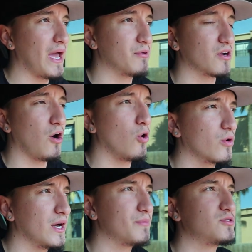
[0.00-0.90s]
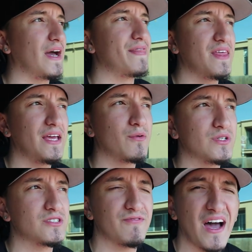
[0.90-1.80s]
able to hold up to, I think,
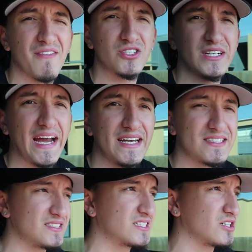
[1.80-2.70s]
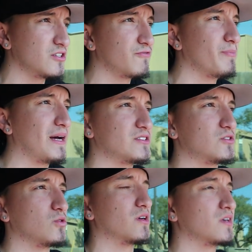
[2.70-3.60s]
was five eighty, six hundred foot-pounds
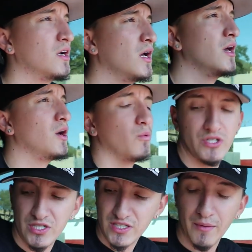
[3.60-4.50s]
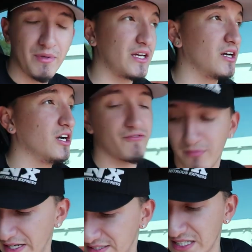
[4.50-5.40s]
of torque, which is gonna be good
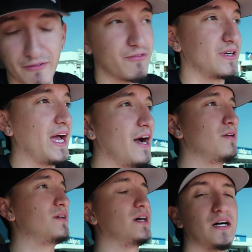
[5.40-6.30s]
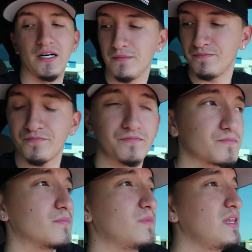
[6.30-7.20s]
for my setup for now. Um,
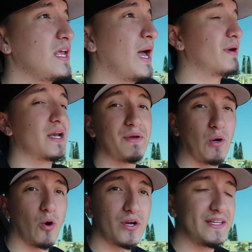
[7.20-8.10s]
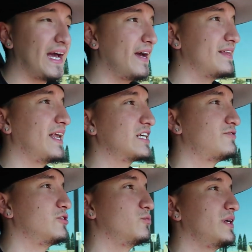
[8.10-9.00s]
I'm gonna be ordering that in the
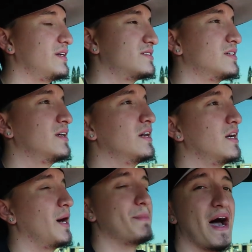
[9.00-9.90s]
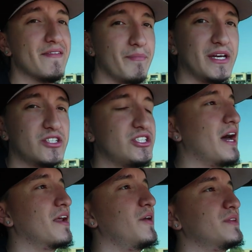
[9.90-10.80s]
next few weeks. Um, I have a big
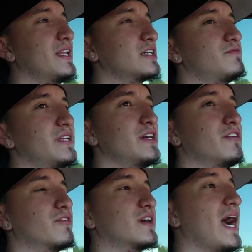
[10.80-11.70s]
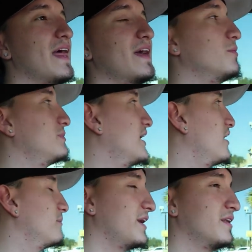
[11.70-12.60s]
shout out in the next video for a guy that helped me
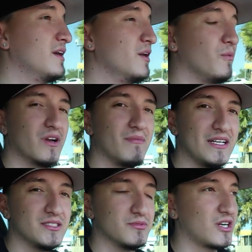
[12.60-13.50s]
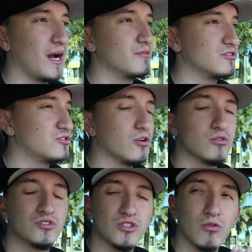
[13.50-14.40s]
out, man. One of my subscribers,
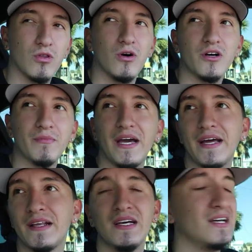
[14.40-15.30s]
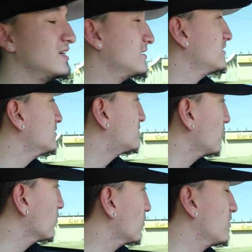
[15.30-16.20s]
so, so loyal, man.
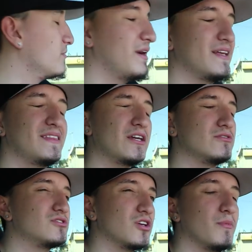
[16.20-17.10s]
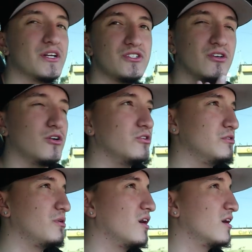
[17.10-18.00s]
So loyal, man. Thank you so much. You know who
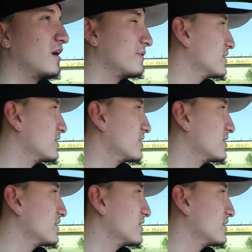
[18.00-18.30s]
you are. I'm